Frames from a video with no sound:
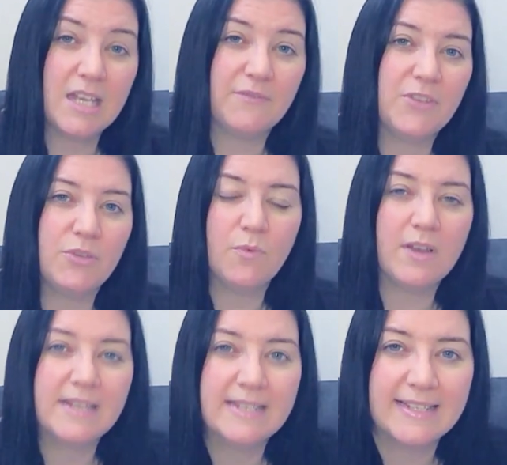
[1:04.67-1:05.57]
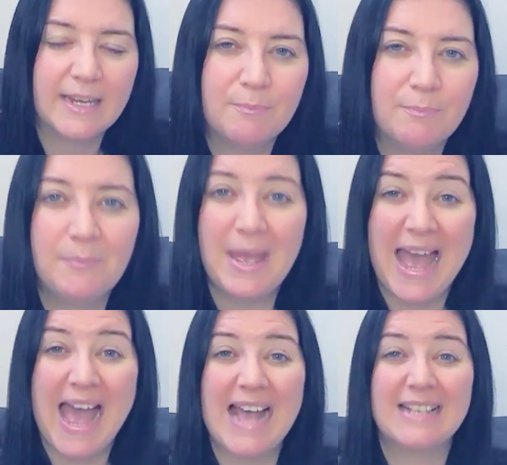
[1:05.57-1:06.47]
If you want to say
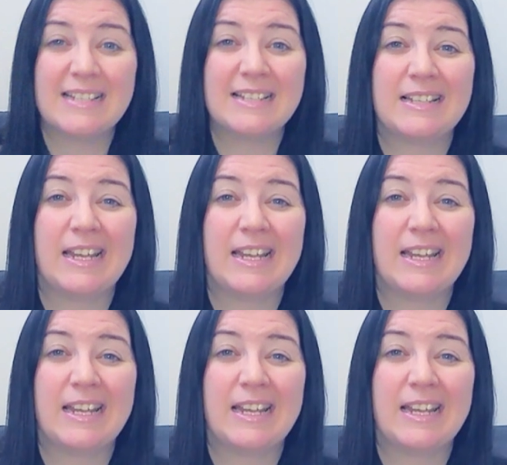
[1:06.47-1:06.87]
past,